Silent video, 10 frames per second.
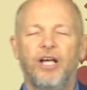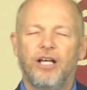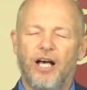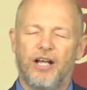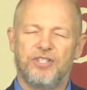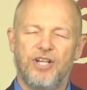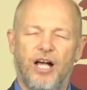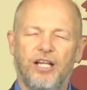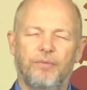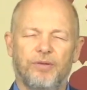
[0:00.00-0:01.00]
God is
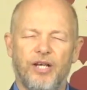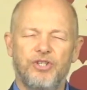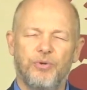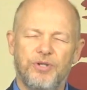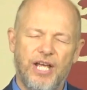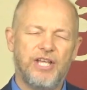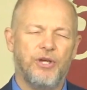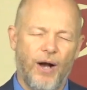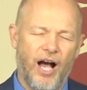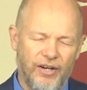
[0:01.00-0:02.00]
not going to bless you and take
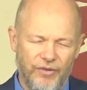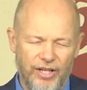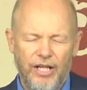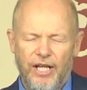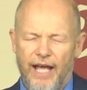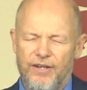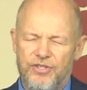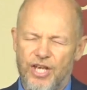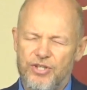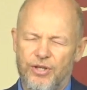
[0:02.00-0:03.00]
you out of it and
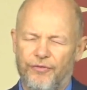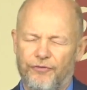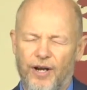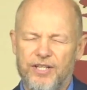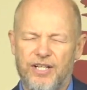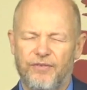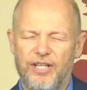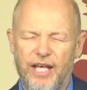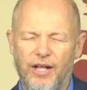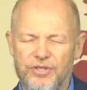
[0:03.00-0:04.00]
send you the friends and
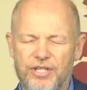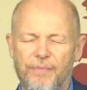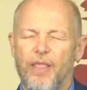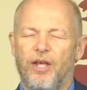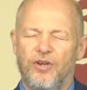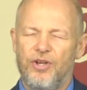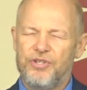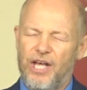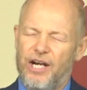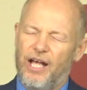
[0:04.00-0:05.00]
everything else. You
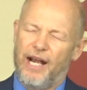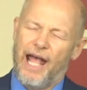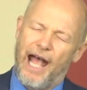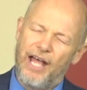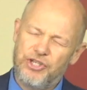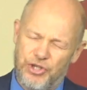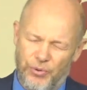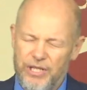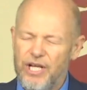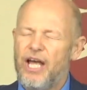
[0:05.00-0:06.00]
just got to not add to
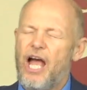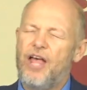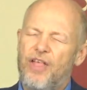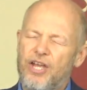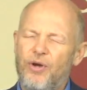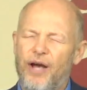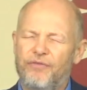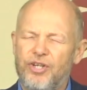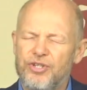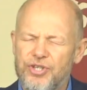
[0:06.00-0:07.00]
it, and then you have
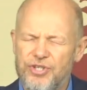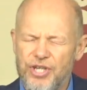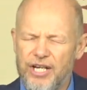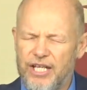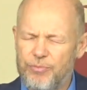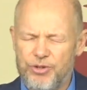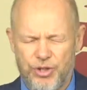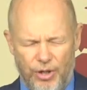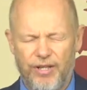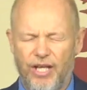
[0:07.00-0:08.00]
to just decide to keep
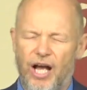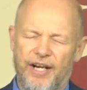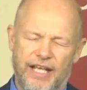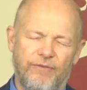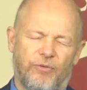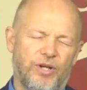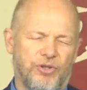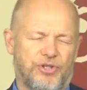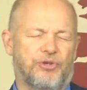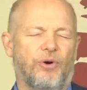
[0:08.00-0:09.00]
serving God even when you're
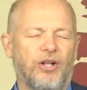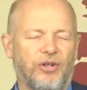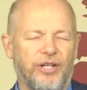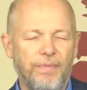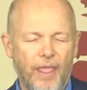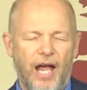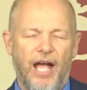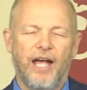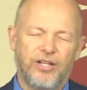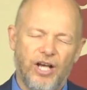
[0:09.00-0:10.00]
struggling,
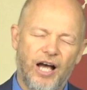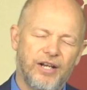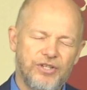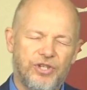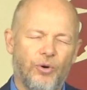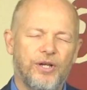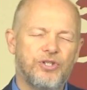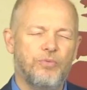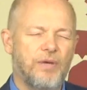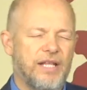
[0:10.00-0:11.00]
and God is going
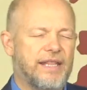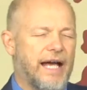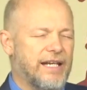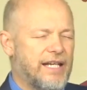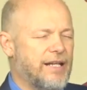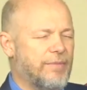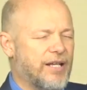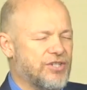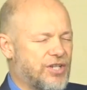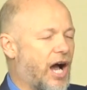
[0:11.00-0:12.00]
to meet that need,
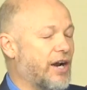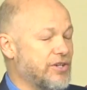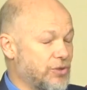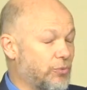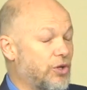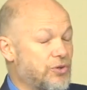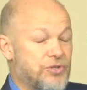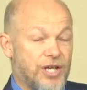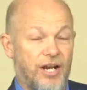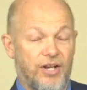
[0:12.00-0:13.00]
because God is the one who
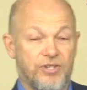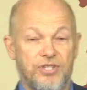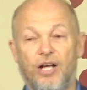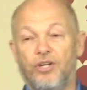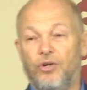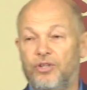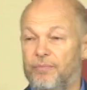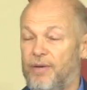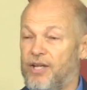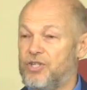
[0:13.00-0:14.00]
said it is not good
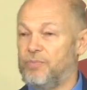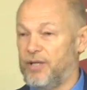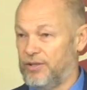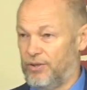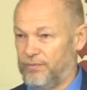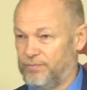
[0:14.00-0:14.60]
that man should be alone.